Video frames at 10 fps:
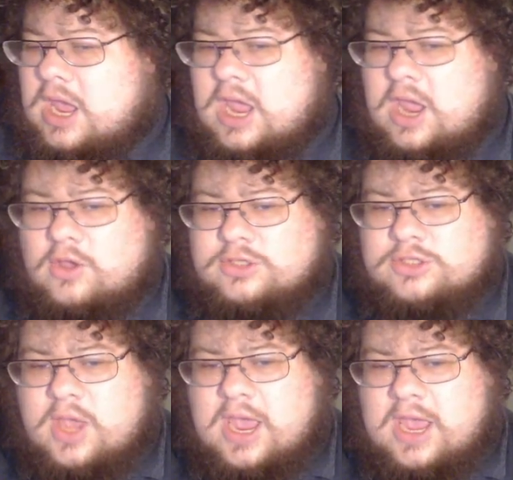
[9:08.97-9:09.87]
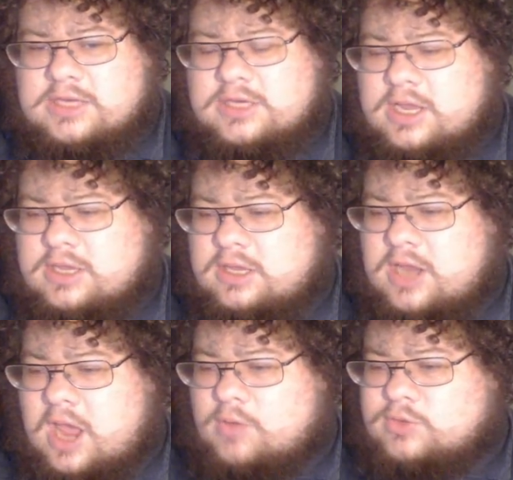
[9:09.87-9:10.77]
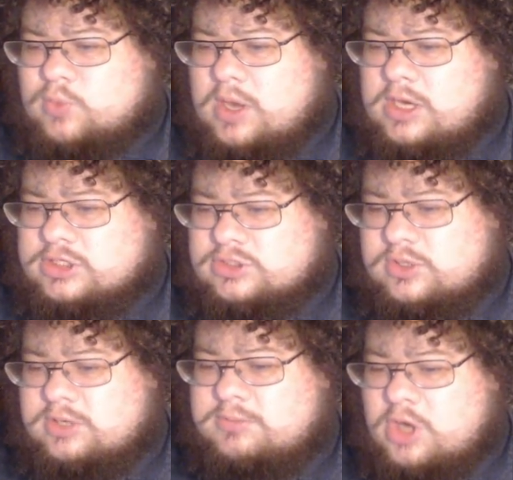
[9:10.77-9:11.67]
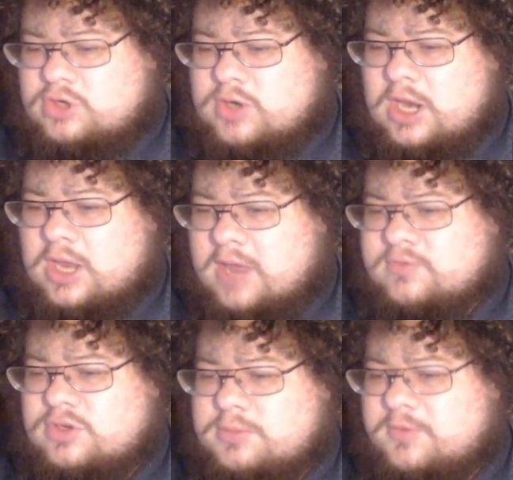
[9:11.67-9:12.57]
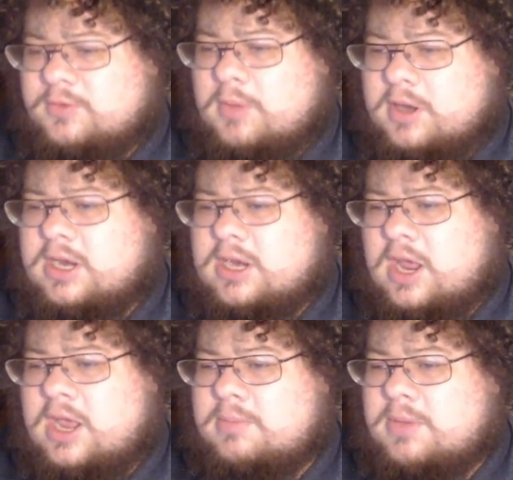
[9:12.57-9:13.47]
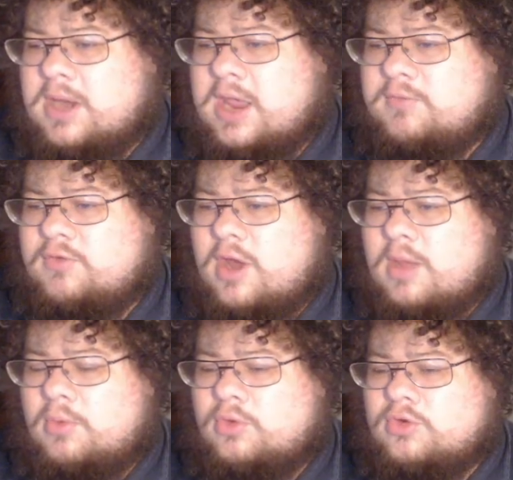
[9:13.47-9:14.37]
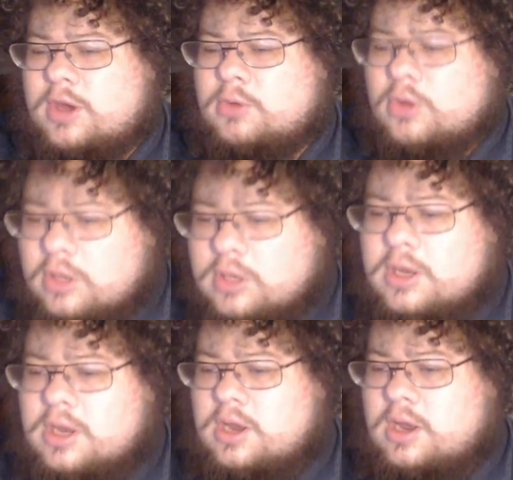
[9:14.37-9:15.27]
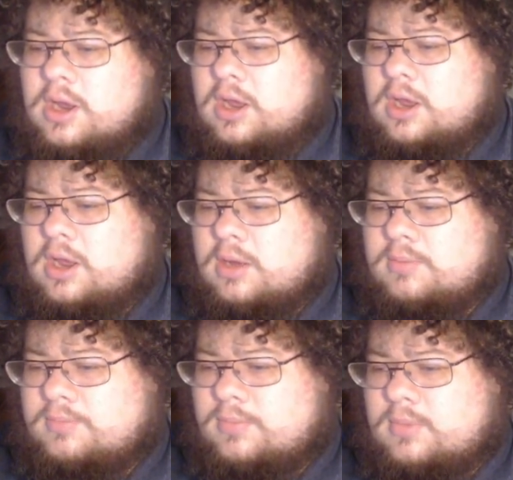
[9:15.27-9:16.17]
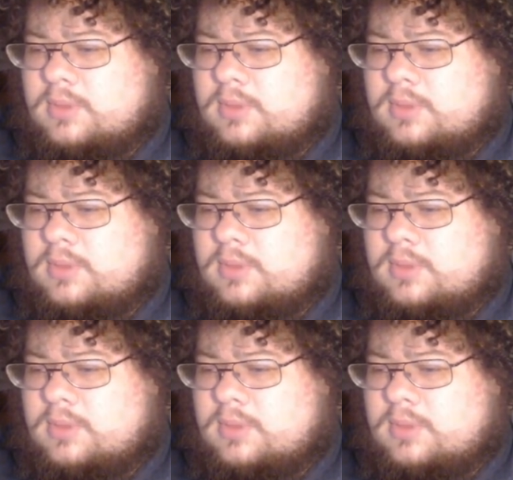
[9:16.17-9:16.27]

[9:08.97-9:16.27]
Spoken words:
was wanting to stream. You know, I try to live stream every Monday night, but I have trouble. So